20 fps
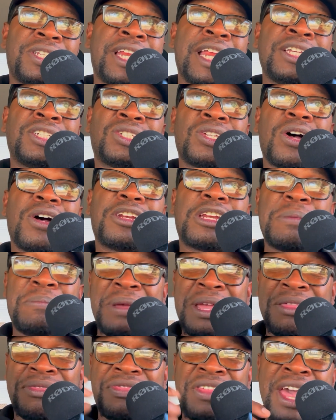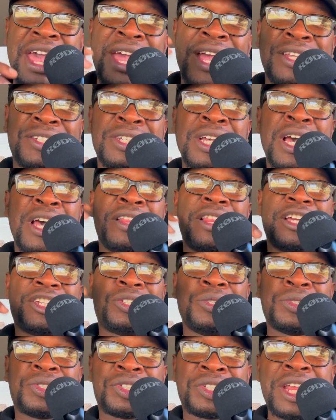and they start to be things
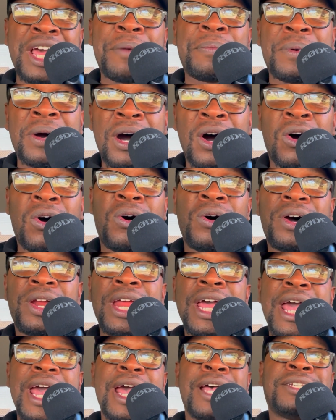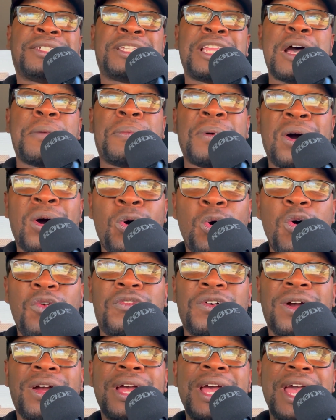that you step on and step
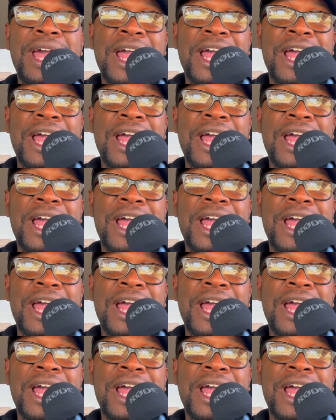over